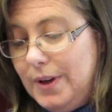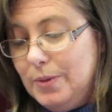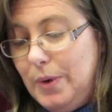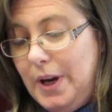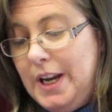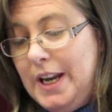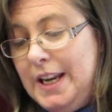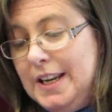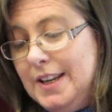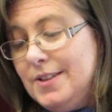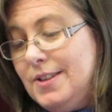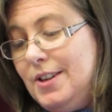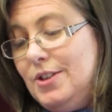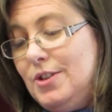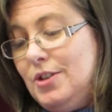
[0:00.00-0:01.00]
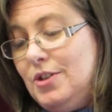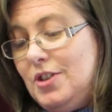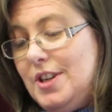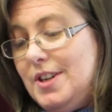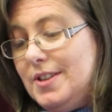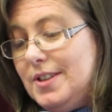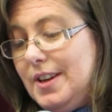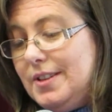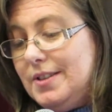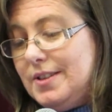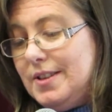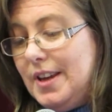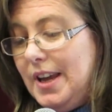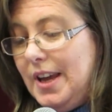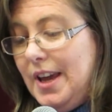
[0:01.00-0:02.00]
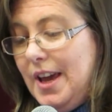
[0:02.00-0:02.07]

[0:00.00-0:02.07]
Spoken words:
where he listened to Jesus,